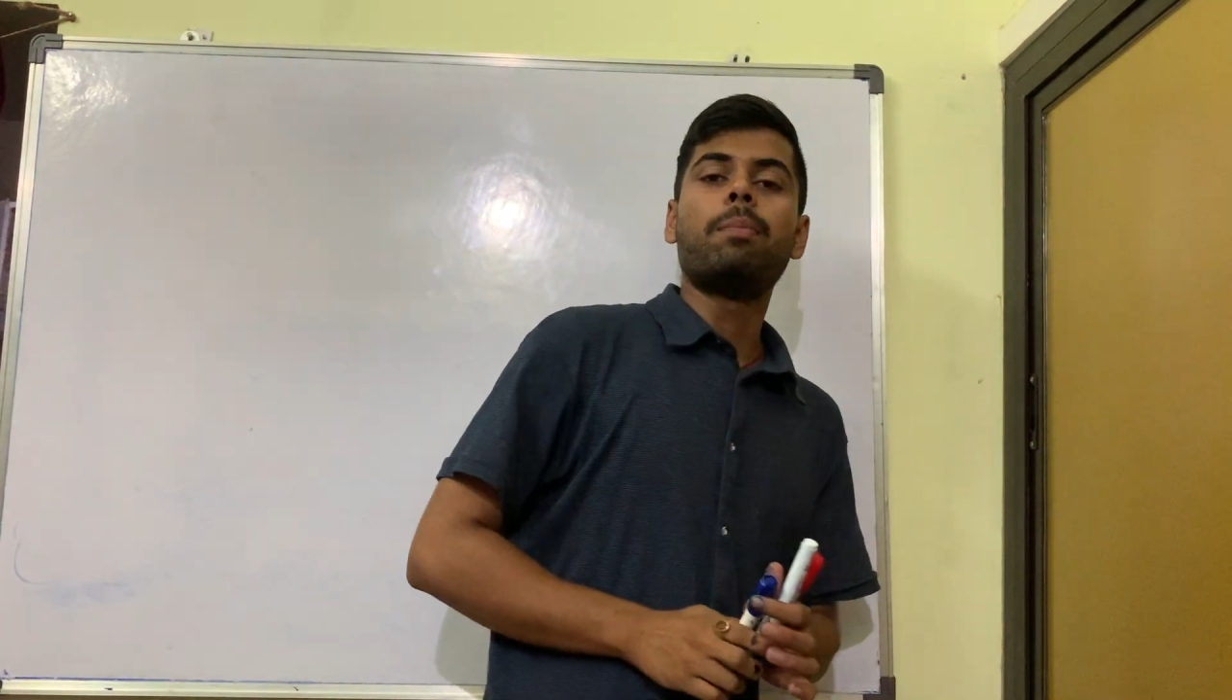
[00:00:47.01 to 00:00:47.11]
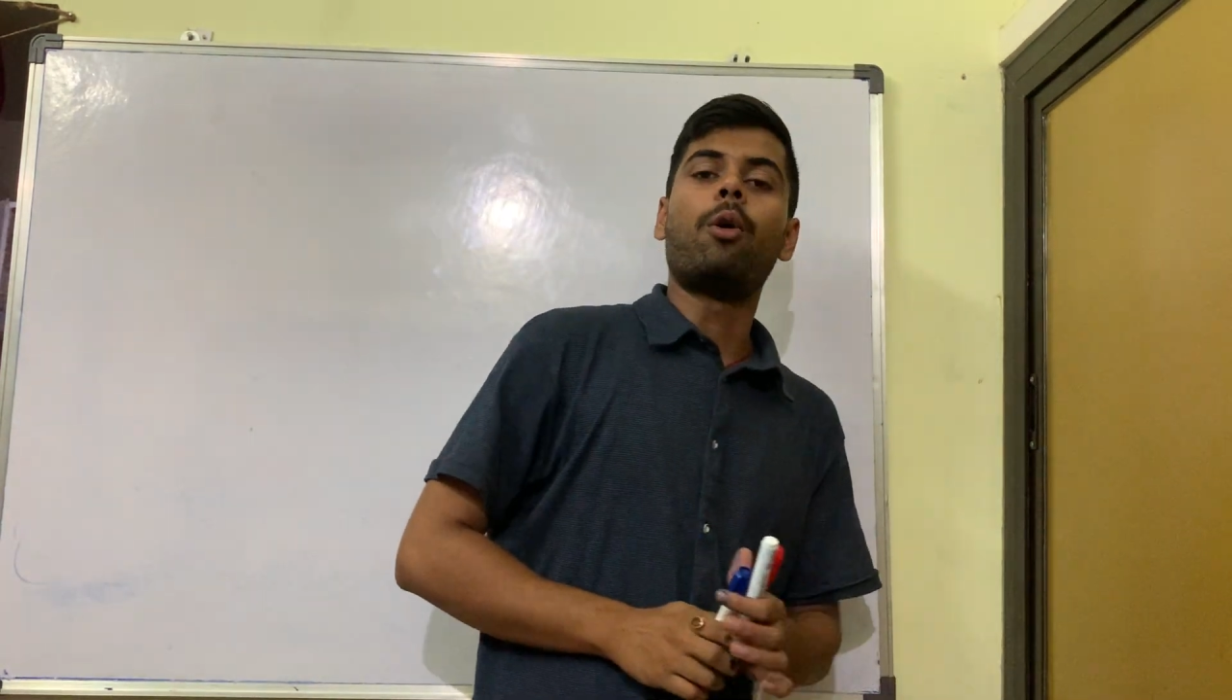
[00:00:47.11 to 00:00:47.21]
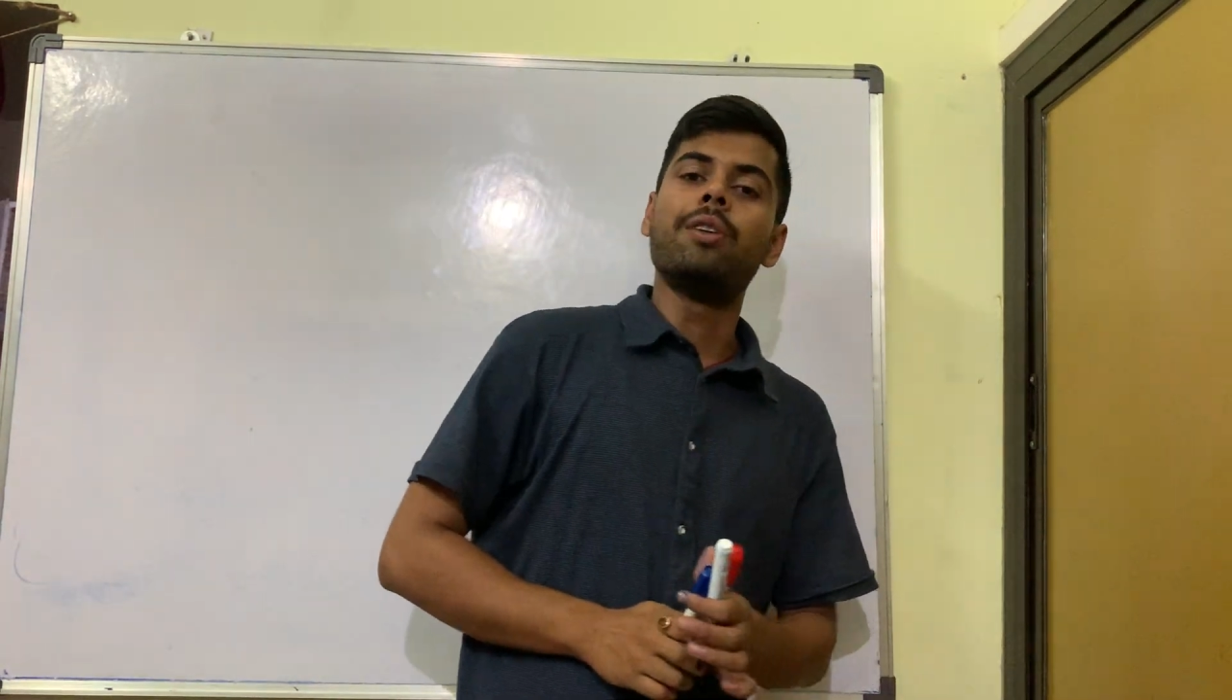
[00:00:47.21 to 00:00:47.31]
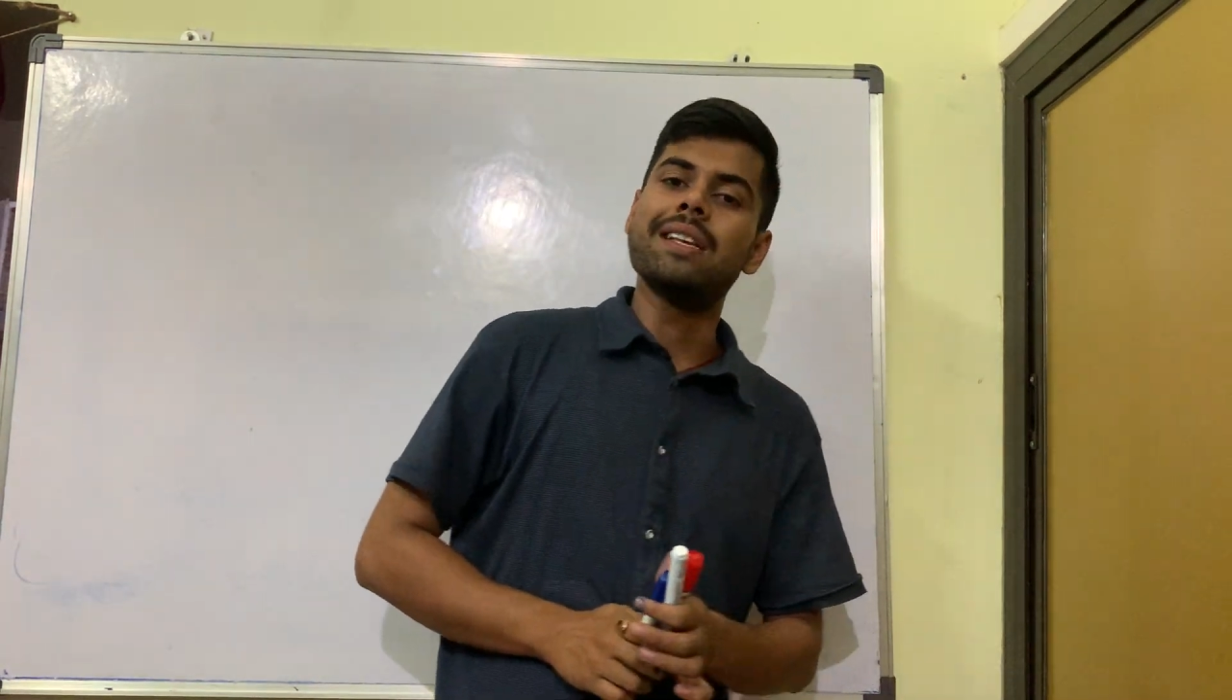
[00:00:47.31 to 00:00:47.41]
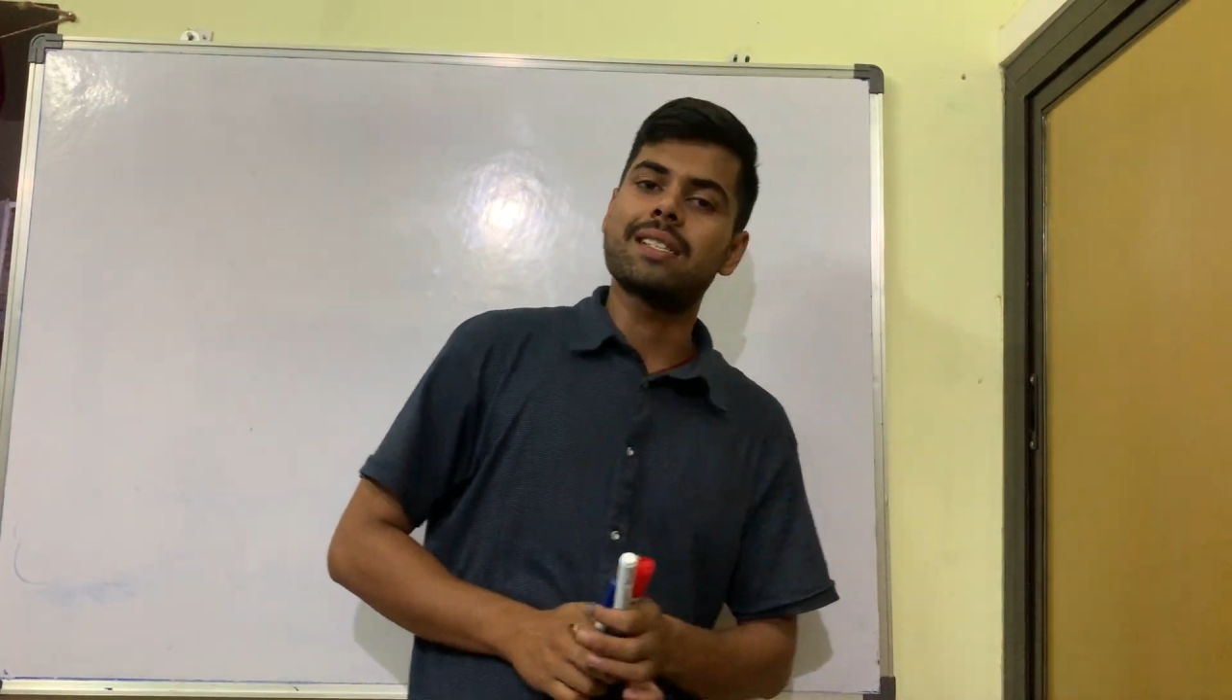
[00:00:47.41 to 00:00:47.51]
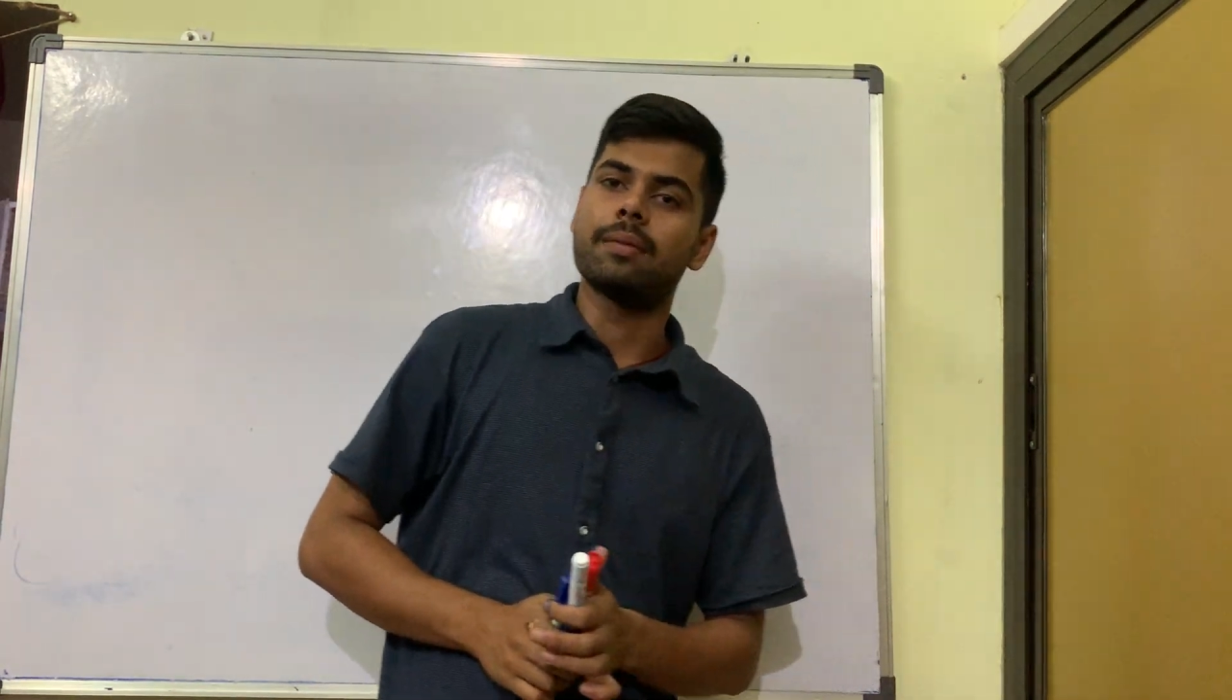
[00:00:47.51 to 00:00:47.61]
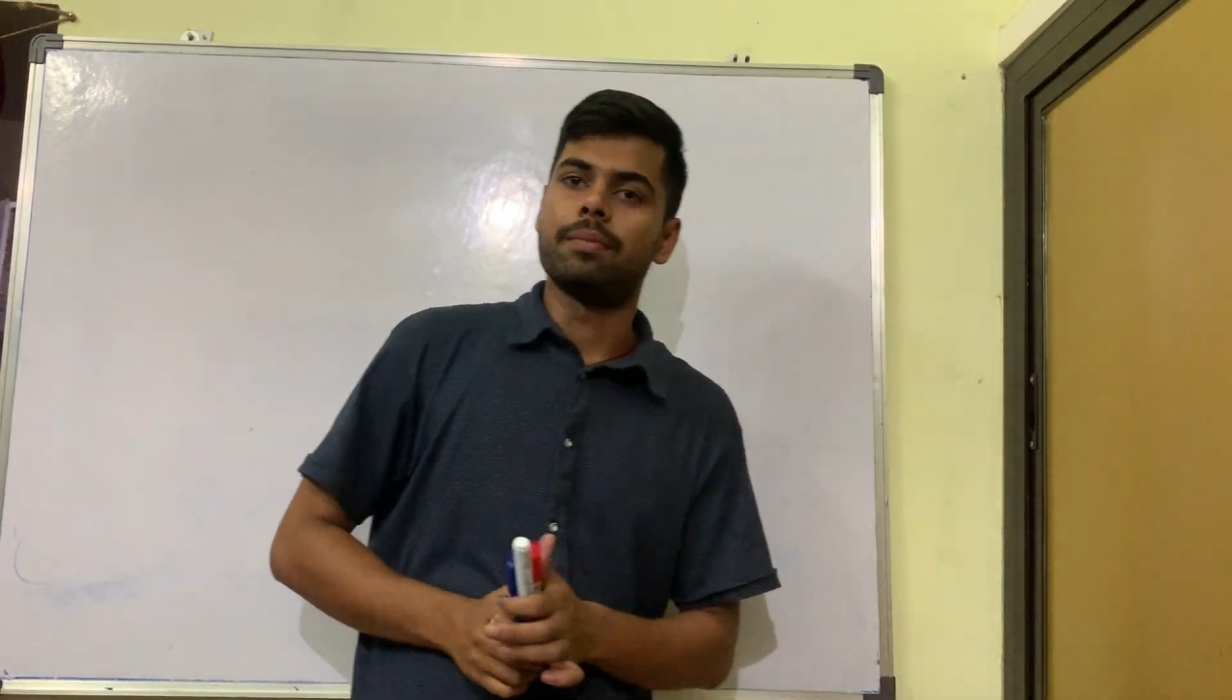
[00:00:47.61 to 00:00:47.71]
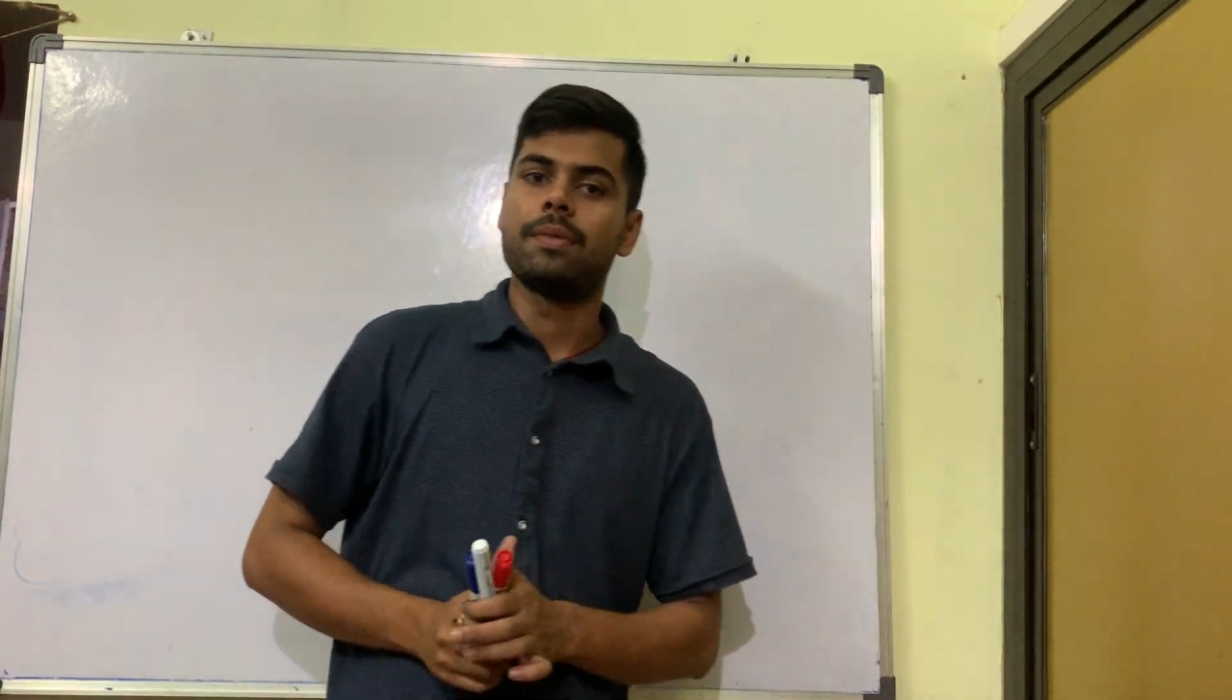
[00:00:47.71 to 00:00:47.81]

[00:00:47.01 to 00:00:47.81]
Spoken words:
foundation,